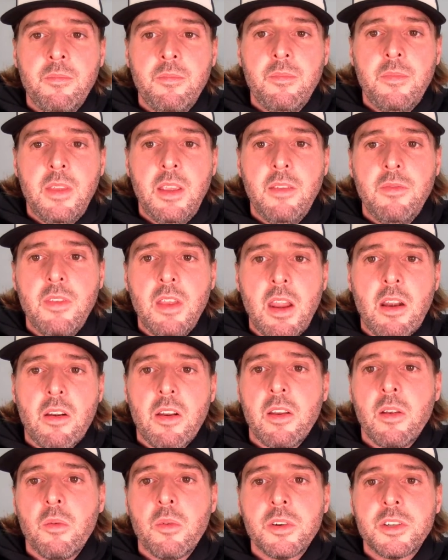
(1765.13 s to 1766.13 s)
in the
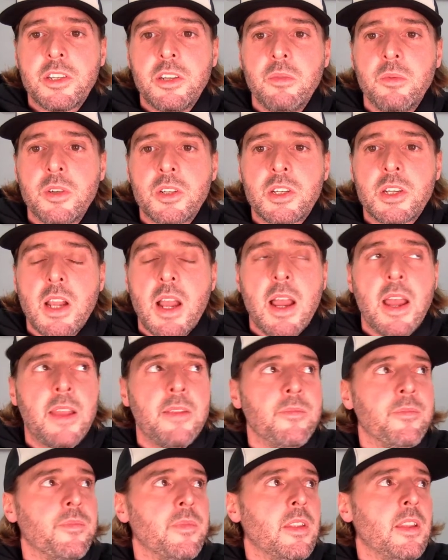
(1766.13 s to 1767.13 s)
area where she was
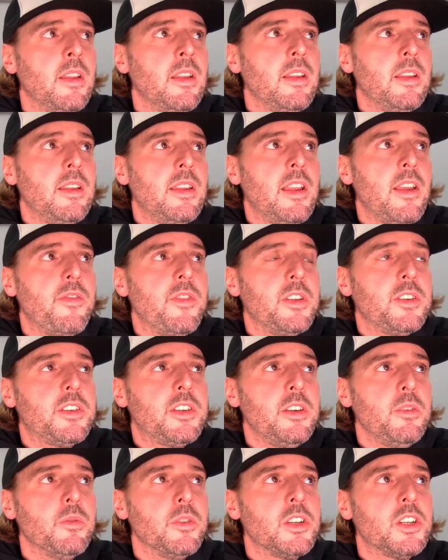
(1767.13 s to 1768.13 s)
shot, and that
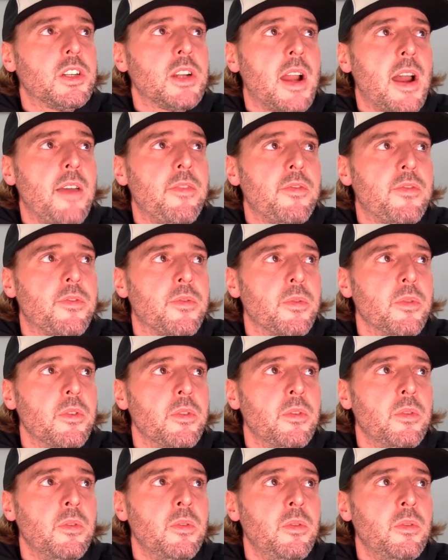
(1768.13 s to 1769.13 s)
she was shot
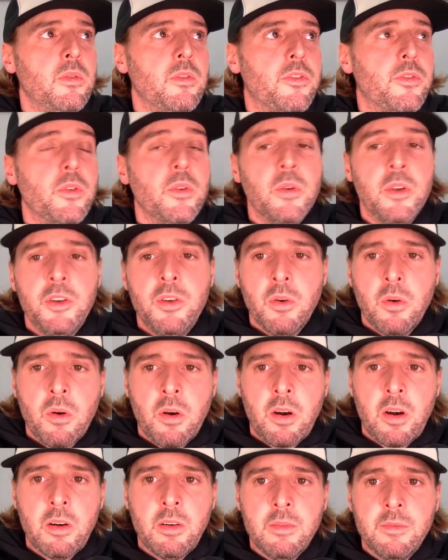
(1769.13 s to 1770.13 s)
through a
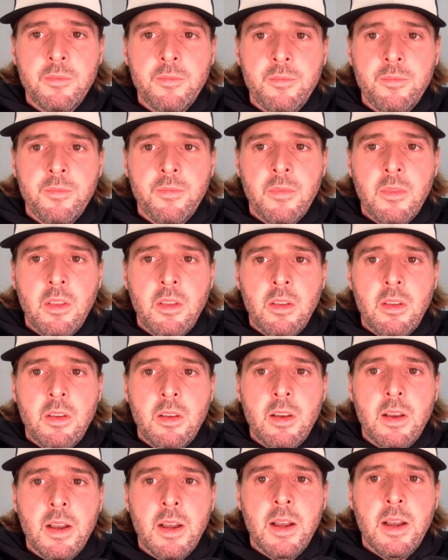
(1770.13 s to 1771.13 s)
door.
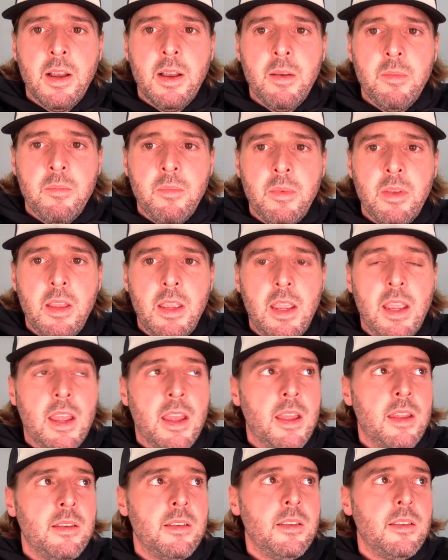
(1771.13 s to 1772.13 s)

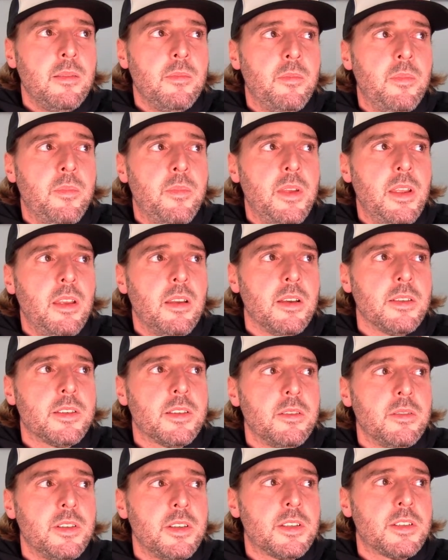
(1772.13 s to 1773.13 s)
And he
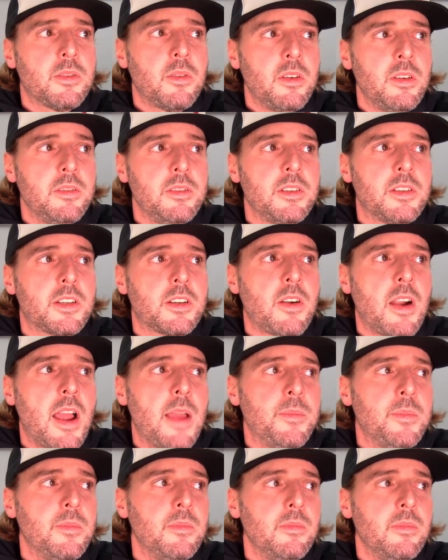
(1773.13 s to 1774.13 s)
also just sort of
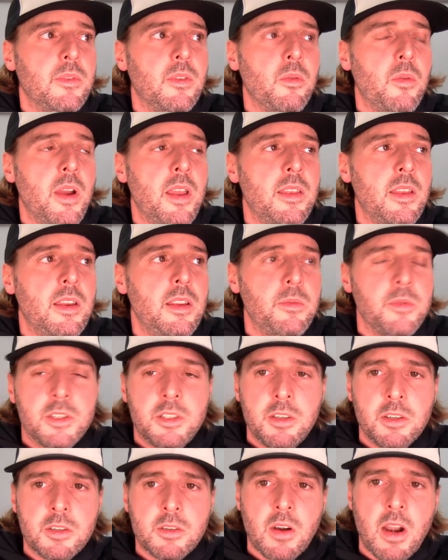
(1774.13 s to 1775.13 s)
described the way that he was
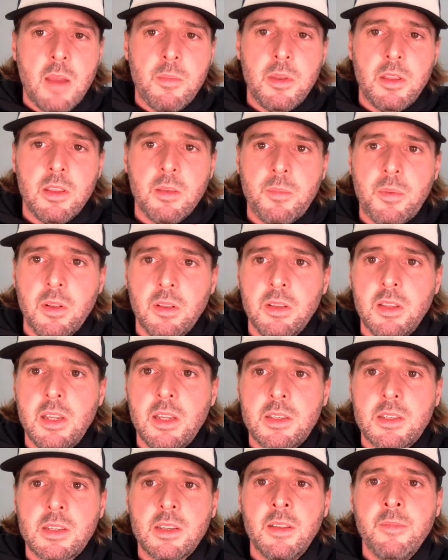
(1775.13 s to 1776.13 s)
describing the
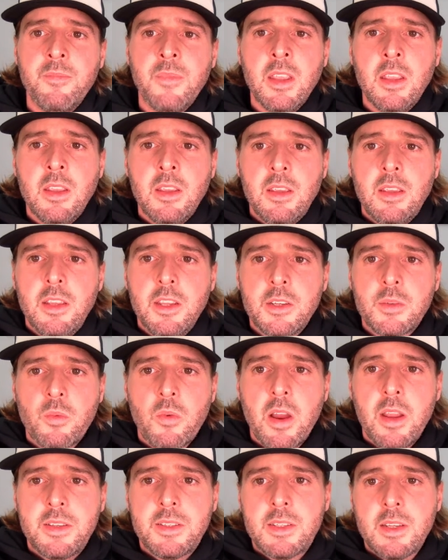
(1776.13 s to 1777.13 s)
police is
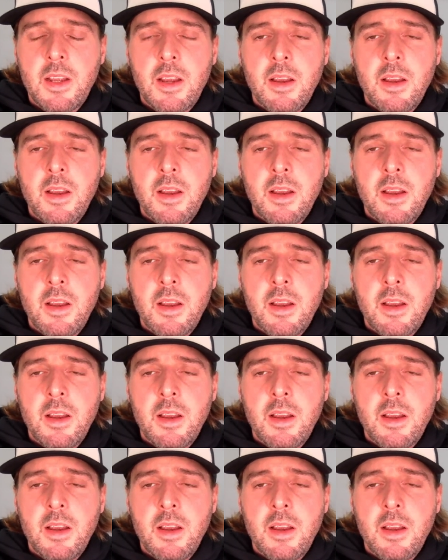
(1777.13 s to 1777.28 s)
what